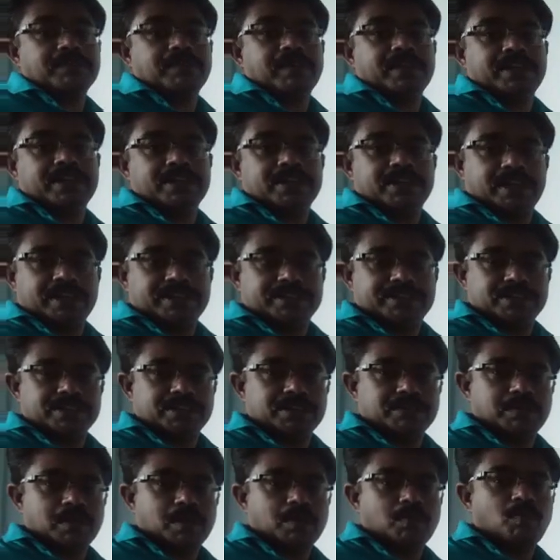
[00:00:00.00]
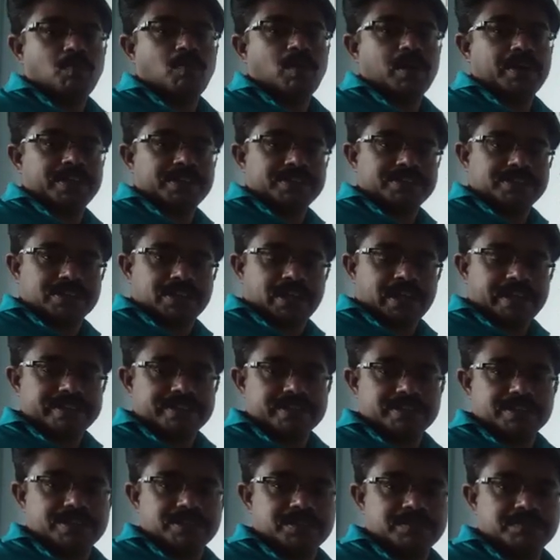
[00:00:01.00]
and intransitive verb. What is
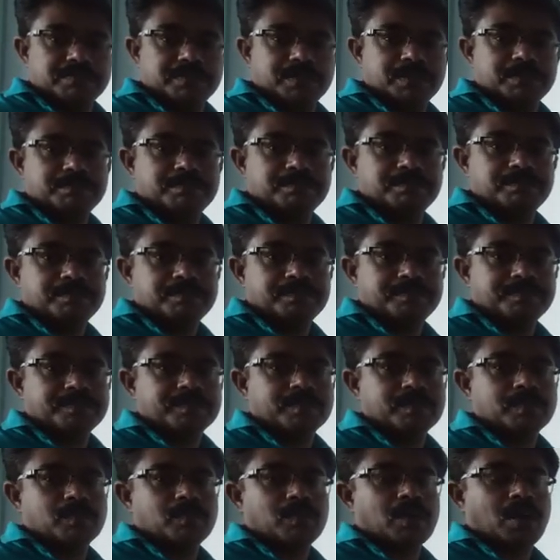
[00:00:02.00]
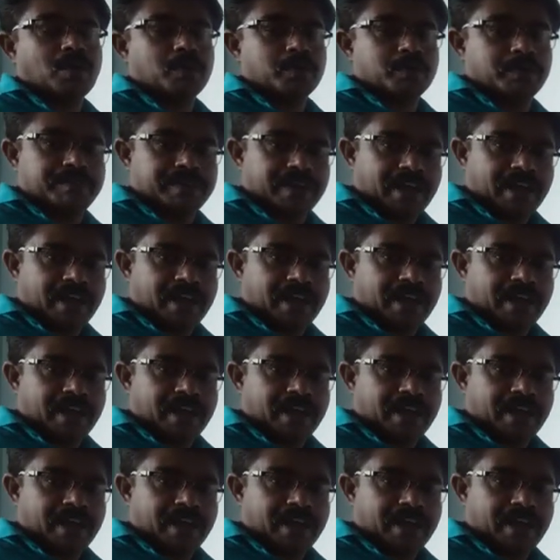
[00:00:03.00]
transitive verb? How do we